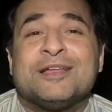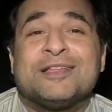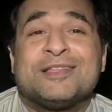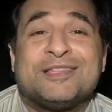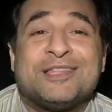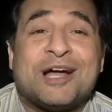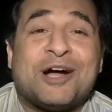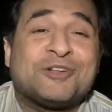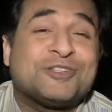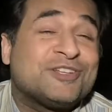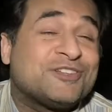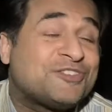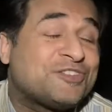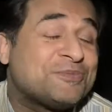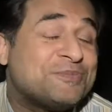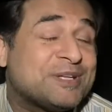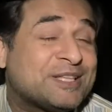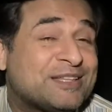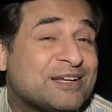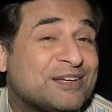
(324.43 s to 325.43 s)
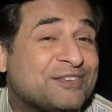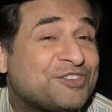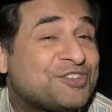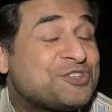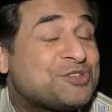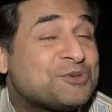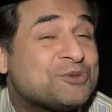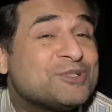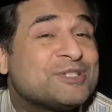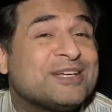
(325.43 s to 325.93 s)
Now that Smita has
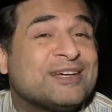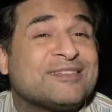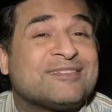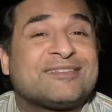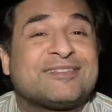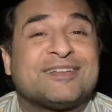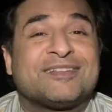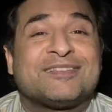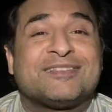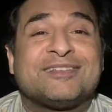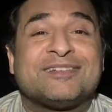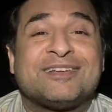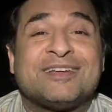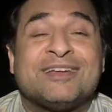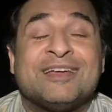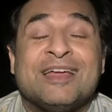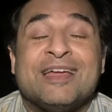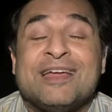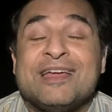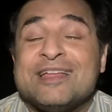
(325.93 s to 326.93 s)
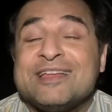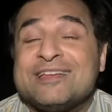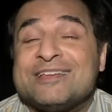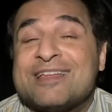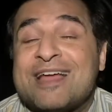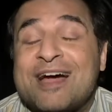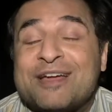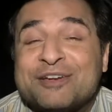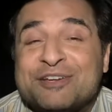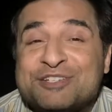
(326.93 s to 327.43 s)
told us that the
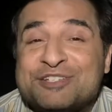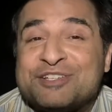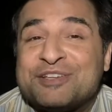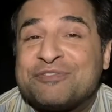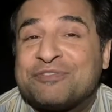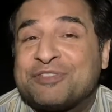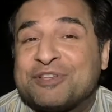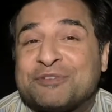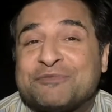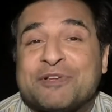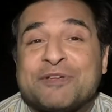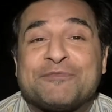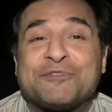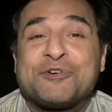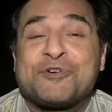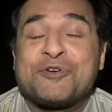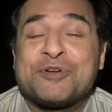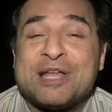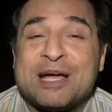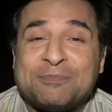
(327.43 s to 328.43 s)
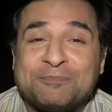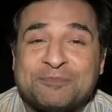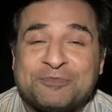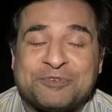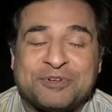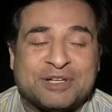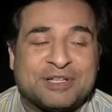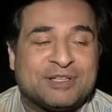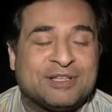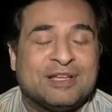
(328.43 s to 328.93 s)
narratives that we've grown up
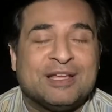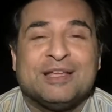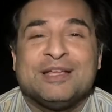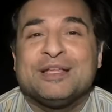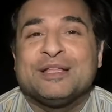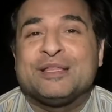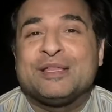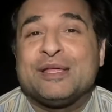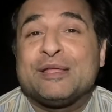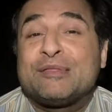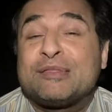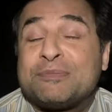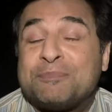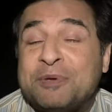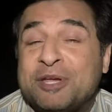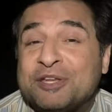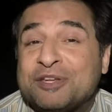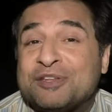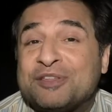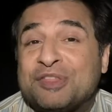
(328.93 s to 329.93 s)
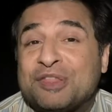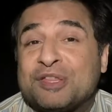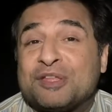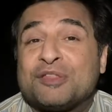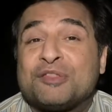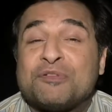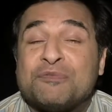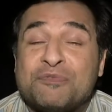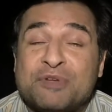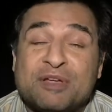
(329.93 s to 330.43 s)
with, the
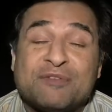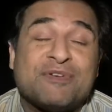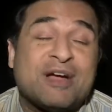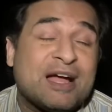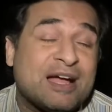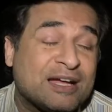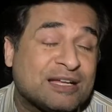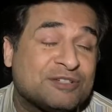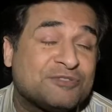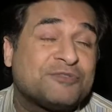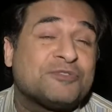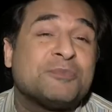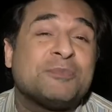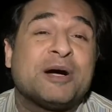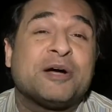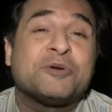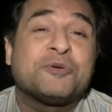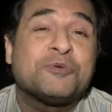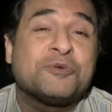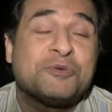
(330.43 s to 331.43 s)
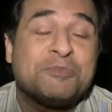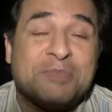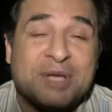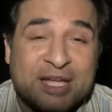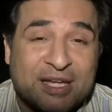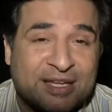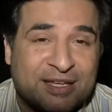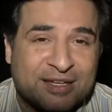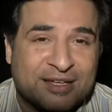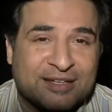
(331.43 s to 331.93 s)
experiences we've had from our own
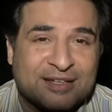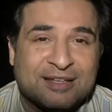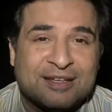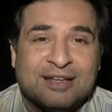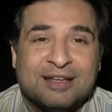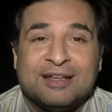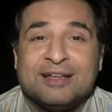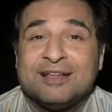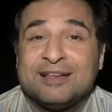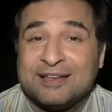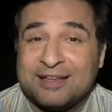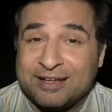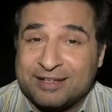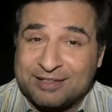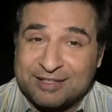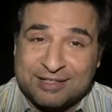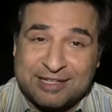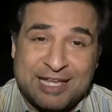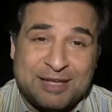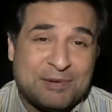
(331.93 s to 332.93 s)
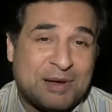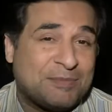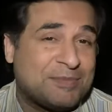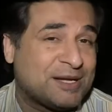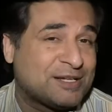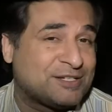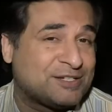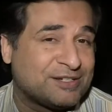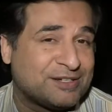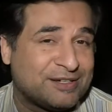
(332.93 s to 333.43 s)
making, like the keema
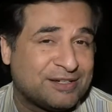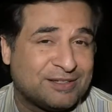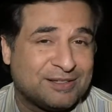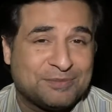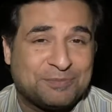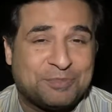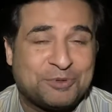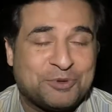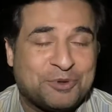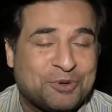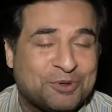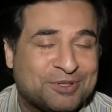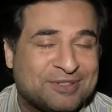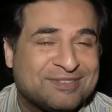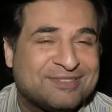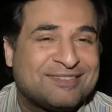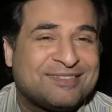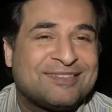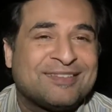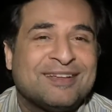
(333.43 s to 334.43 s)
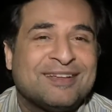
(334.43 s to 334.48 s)
matar and the prawns,